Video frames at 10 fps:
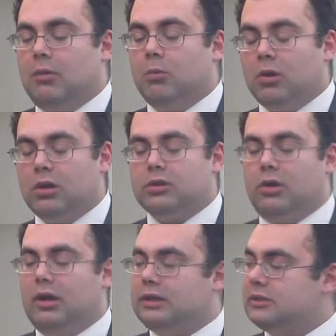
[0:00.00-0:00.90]
World
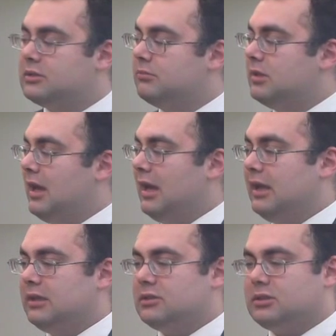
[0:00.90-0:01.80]
Autism
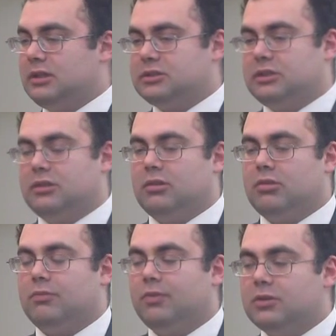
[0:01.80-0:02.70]
Day
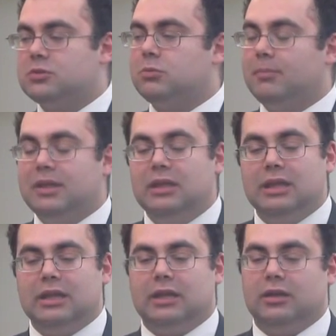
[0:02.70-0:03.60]
discussions first were
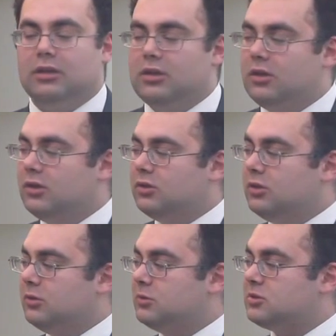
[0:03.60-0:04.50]
beginning
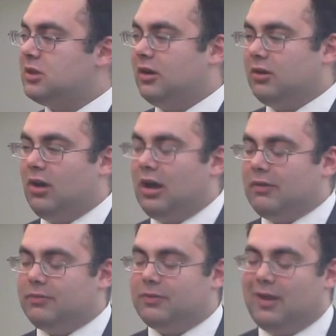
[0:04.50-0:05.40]
to start
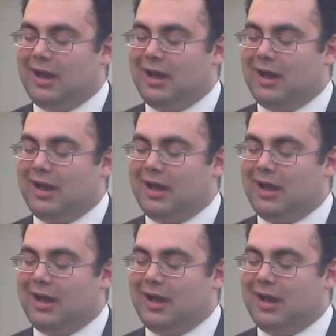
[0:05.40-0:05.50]
off,